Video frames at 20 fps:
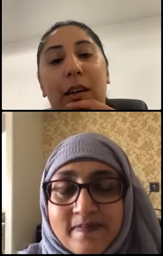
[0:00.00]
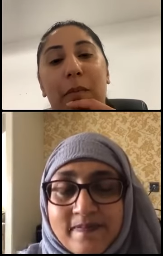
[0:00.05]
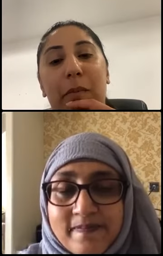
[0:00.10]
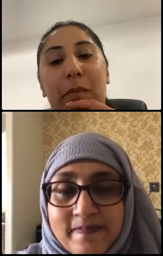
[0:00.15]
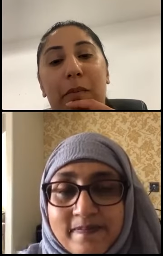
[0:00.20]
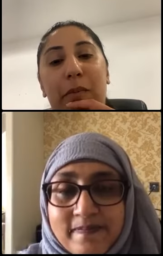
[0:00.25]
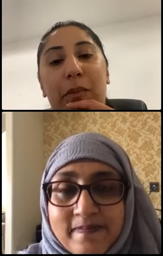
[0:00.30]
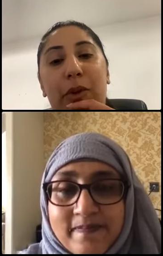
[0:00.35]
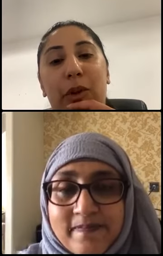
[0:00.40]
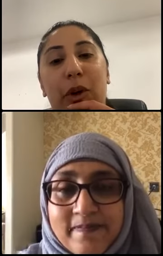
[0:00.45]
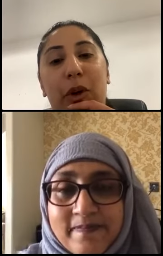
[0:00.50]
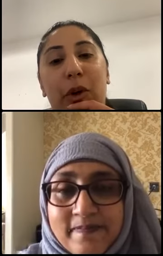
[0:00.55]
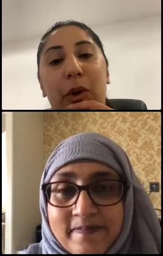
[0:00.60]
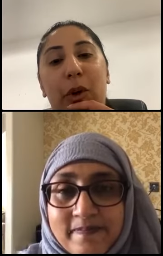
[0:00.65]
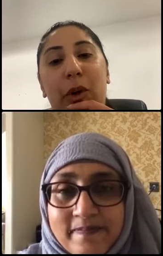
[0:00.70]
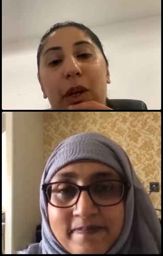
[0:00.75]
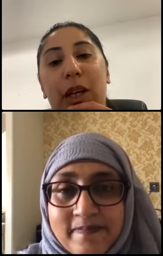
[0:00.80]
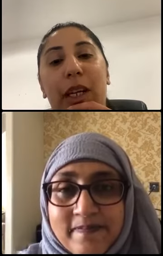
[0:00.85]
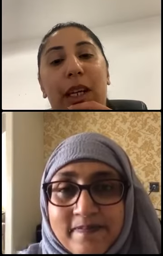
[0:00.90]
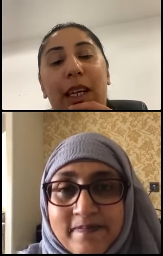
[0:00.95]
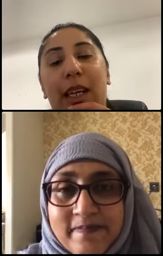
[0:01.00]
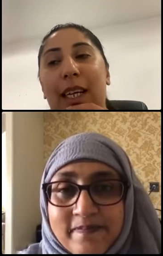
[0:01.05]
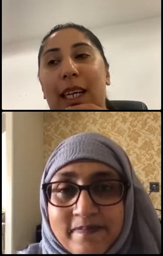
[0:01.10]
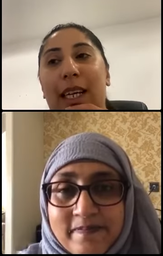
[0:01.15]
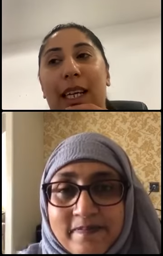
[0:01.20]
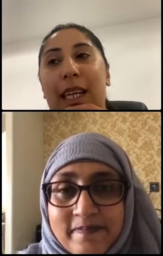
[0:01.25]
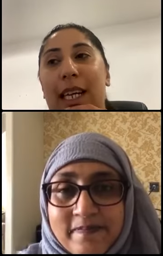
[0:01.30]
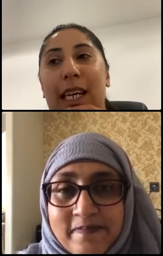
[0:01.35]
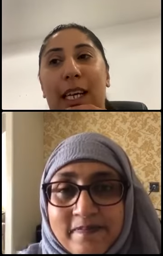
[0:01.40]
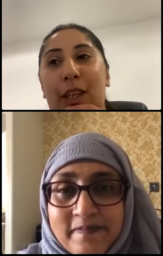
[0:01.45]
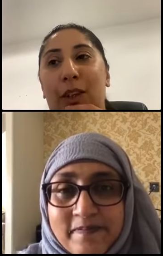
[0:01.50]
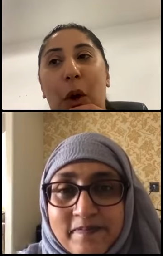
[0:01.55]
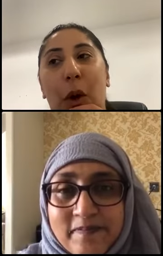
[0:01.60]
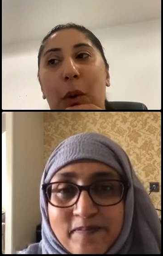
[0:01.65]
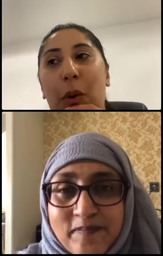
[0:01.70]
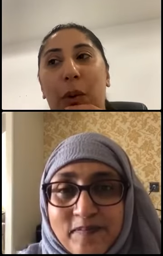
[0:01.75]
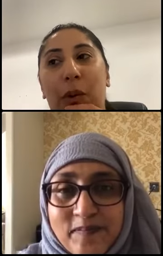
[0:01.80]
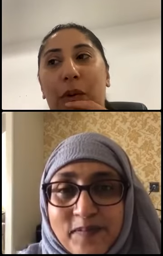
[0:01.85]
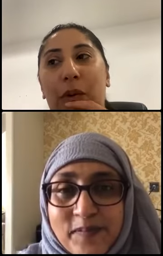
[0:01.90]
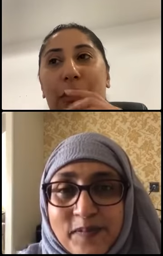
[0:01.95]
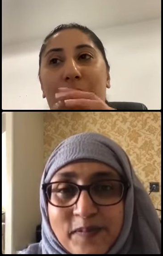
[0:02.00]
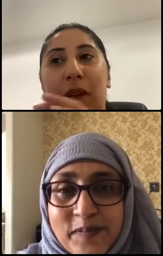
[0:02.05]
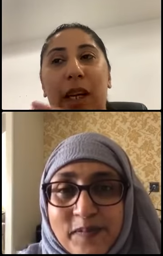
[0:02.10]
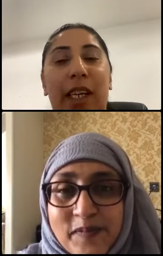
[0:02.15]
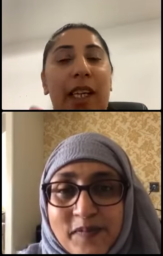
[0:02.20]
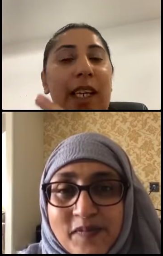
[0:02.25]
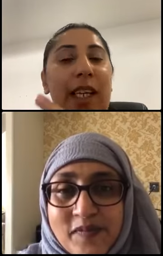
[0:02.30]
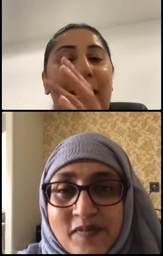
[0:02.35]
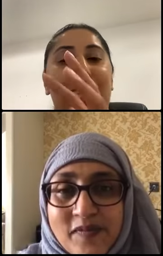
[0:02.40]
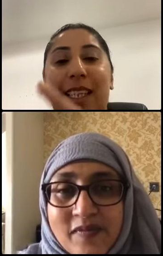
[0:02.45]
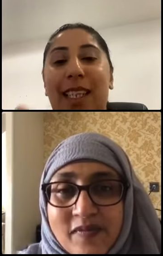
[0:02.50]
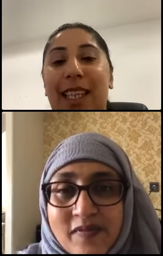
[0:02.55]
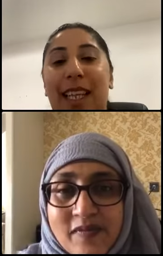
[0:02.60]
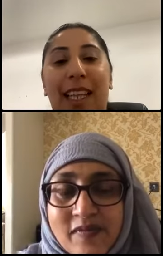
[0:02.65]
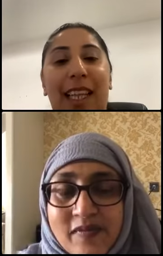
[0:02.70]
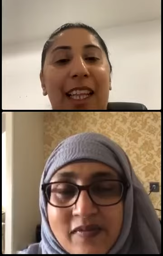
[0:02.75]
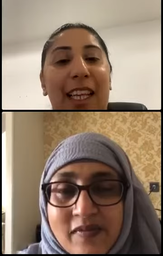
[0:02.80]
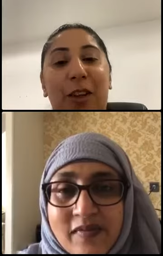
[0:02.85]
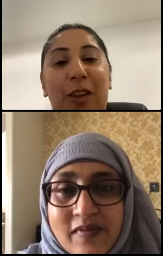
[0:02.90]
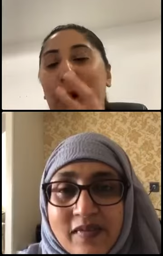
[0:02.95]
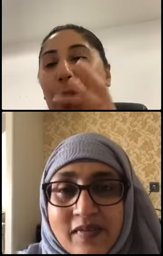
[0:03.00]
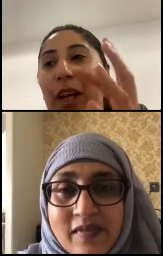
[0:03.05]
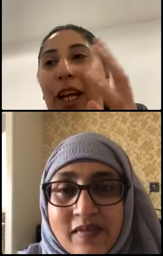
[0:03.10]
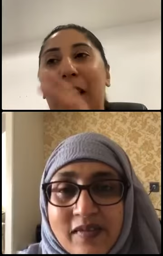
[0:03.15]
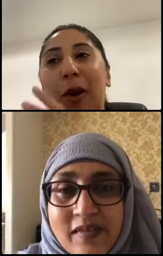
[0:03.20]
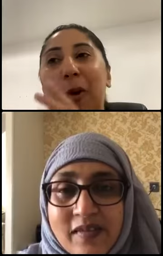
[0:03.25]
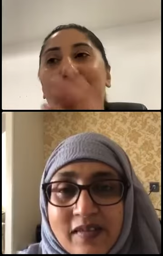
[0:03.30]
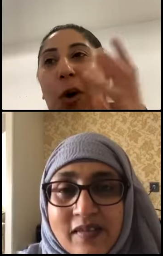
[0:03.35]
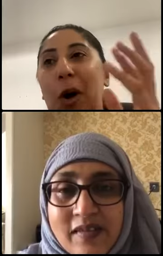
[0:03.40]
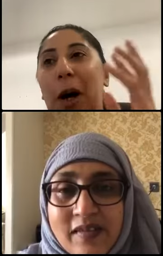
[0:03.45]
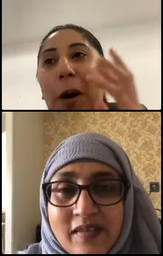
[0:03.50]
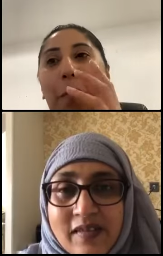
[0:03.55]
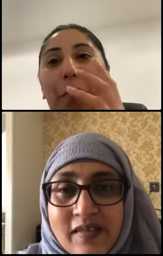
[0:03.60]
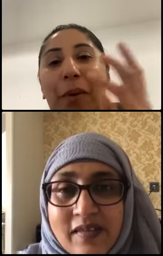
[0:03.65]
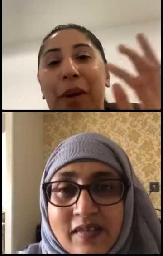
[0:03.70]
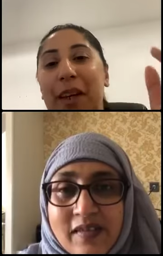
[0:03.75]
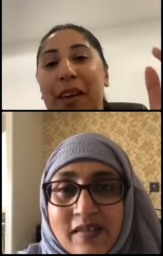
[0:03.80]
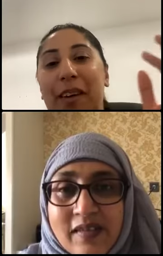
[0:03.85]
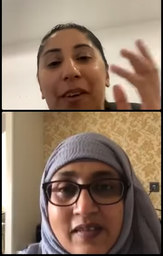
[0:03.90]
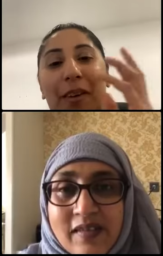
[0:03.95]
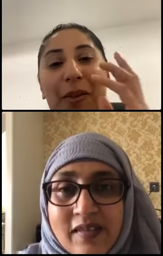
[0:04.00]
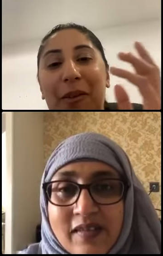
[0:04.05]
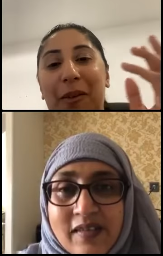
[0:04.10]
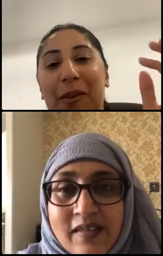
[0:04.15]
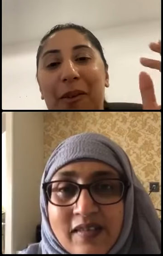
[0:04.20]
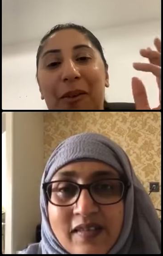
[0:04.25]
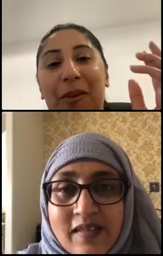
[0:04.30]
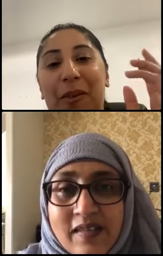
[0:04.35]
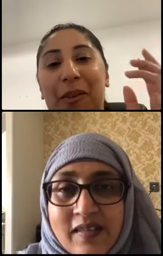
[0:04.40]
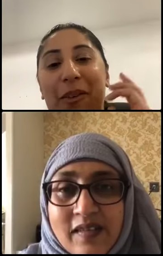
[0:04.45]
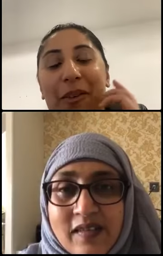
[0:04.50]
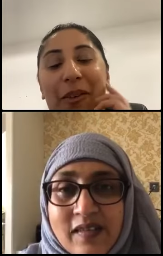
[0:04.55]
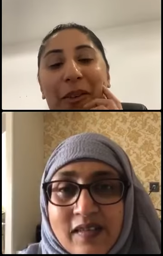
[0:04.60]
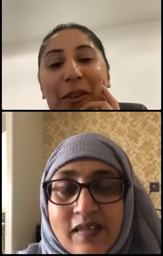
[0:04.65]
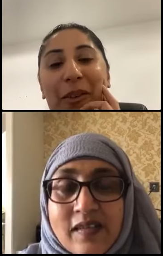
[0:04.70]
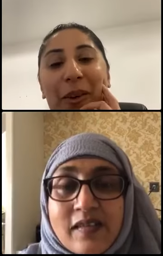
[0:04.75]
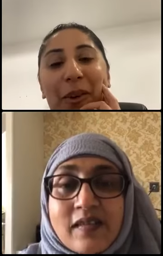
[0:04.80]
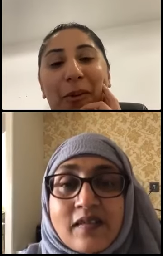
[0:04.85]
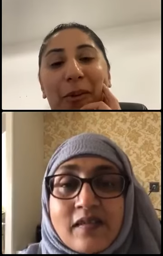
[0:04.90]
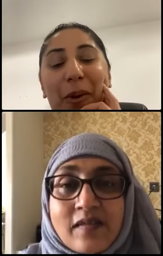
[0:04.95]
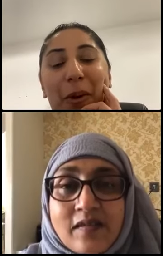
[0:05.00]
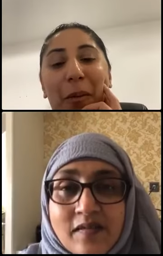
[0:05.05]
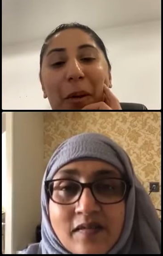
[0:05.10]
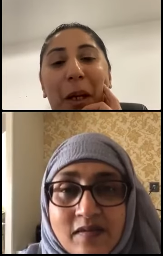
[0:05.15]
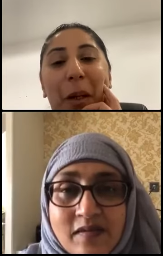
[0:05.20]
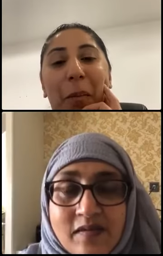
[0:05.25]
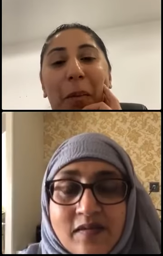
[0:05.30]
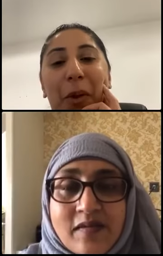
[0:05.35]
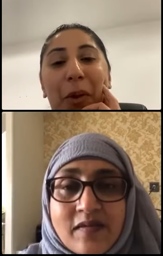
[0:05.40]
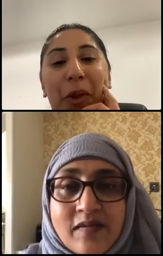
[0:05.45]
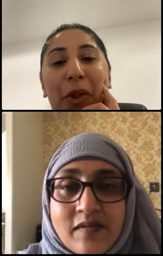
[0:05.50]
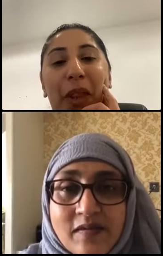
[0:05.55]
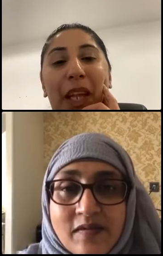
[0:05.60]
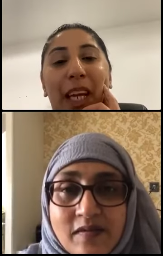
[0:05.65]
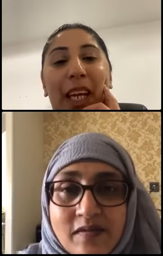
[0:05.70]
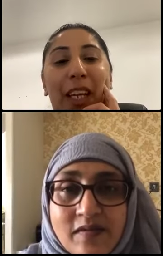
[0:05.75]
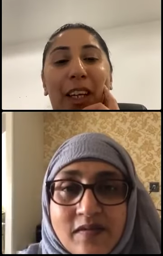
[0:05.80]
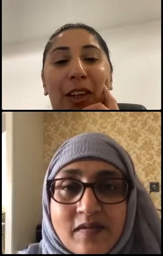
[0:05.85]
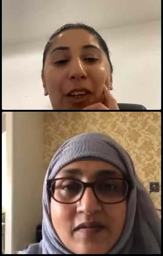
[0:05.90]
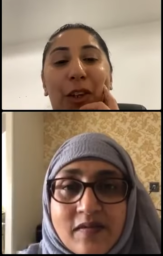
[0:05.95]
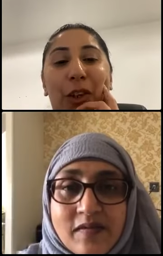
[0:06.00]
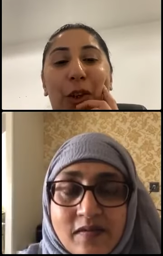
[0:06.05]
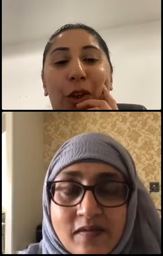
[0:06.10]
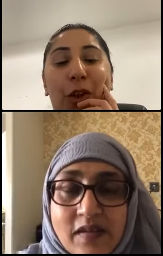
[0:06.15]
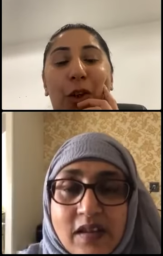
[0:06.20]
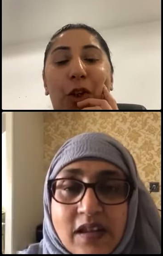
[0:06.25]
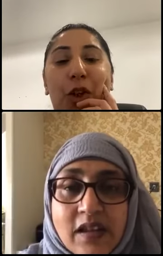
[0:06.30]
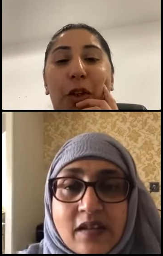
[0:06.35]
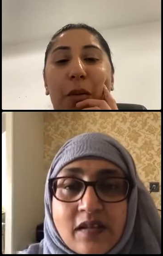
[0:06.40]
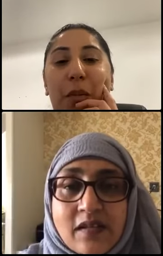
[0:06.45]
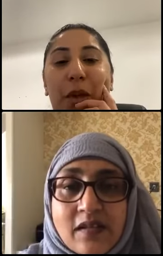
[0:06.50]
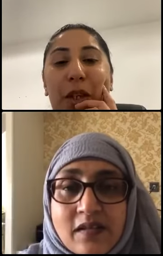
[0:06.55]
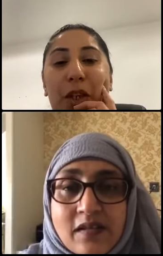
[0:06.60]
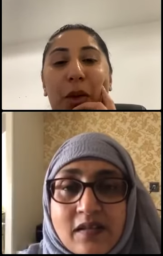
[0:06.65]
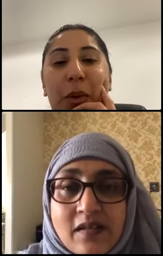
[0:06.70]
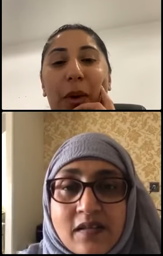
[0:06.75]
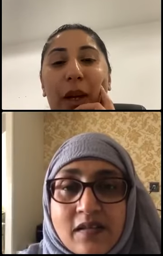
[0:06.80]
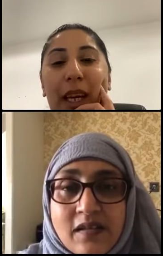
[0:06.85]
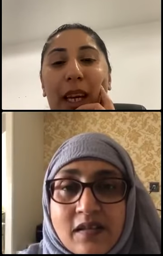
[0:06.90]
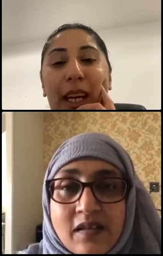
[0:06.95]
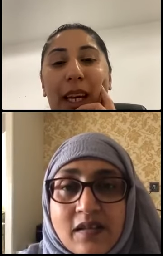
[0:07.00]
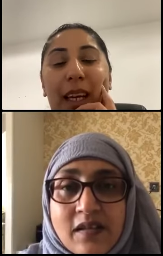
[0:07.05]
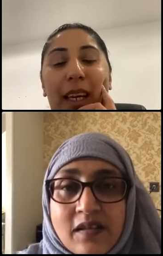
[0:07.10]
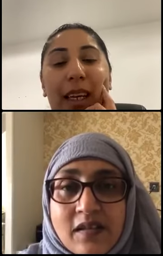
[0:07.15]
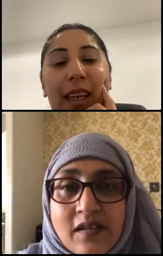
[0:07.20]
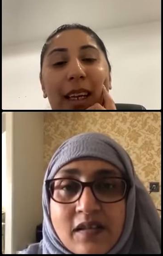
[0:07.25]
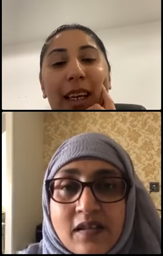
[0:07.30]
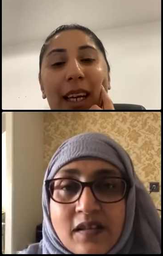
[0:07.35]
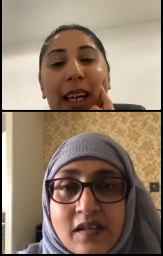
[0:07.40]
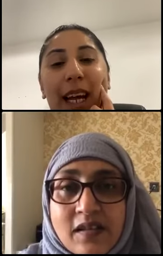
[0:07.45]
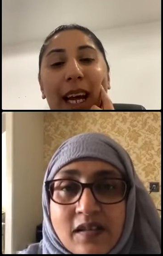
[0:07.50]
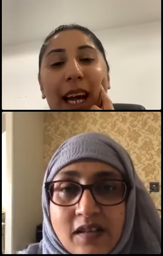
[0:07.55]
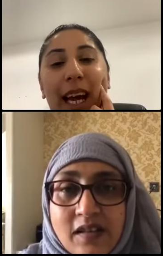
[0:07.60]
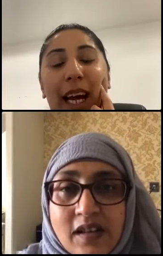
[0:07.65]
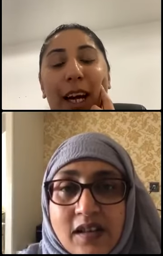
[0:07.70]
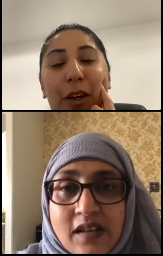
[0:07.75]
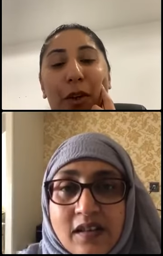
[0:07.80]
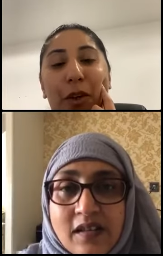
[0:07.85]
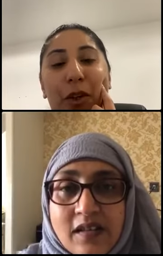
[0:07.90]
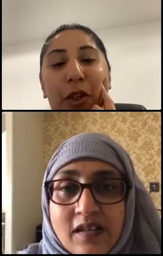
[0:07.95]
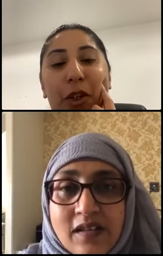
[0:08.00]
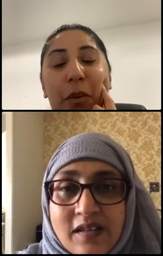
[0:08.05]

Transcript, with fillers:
Speaker 1: um, so don't and that's another thing don't get caught up in you know what mm-hmm. people think you yeah. should be doing and how yeah.